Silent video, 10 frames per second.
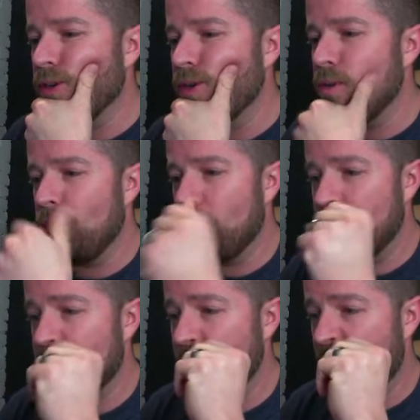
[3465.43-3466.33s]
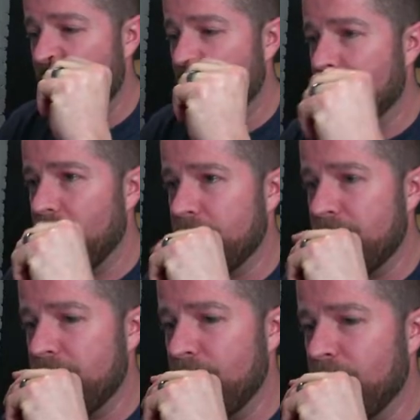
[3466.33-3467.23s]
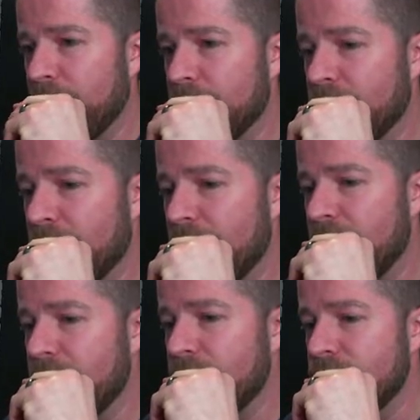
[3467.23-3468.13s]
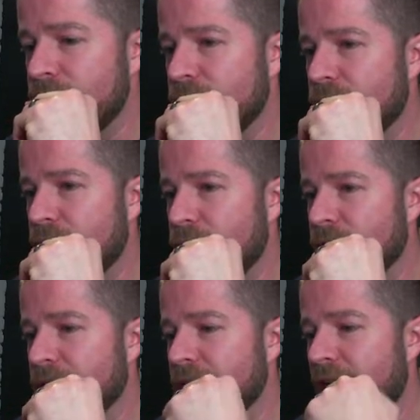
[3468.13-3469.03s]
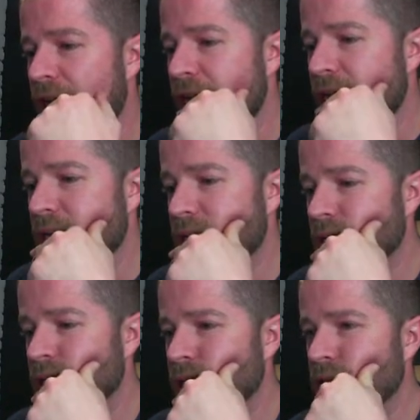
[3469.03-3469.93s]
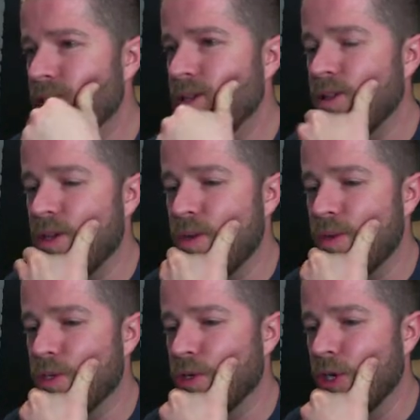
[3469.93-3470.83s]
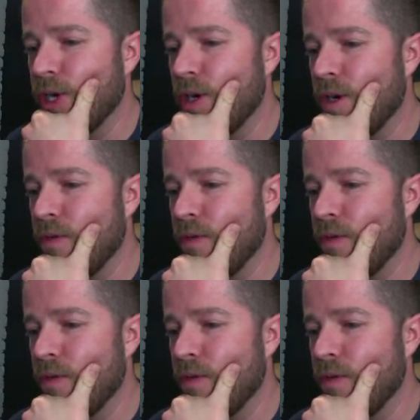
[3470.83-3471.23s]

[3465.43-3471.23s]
Would just get +2/+1 though, so it would die. They would trade off.